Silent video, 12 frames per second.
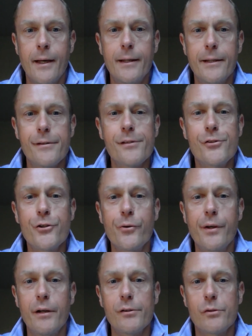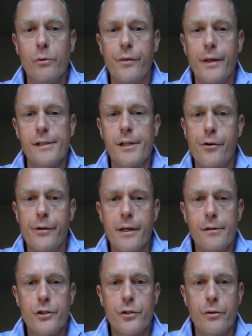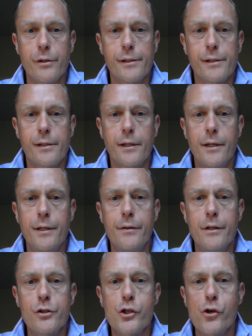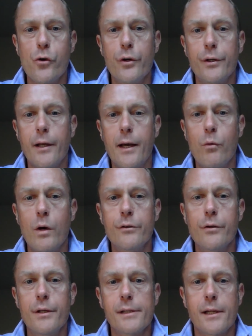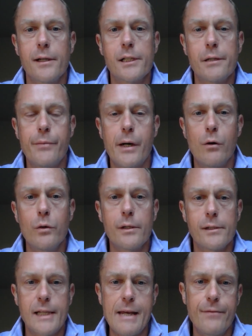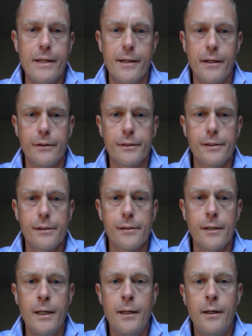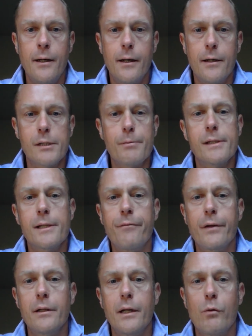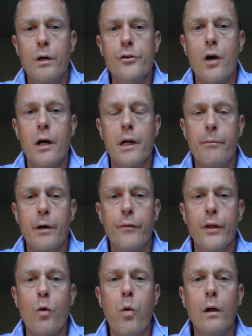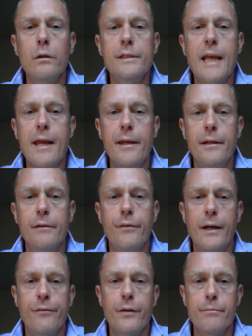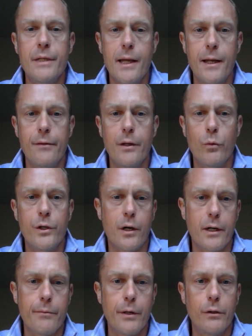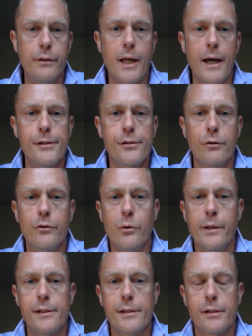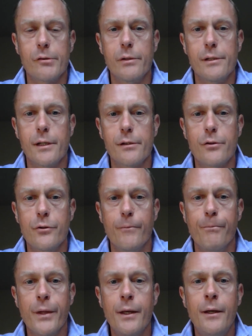Hi, this is Jody Nelson with SRES Shorts. In this short, I want to discuss about safety analysis. Specifically, I want to talk about the qualitative FMEA that we talk about in ISO 26262.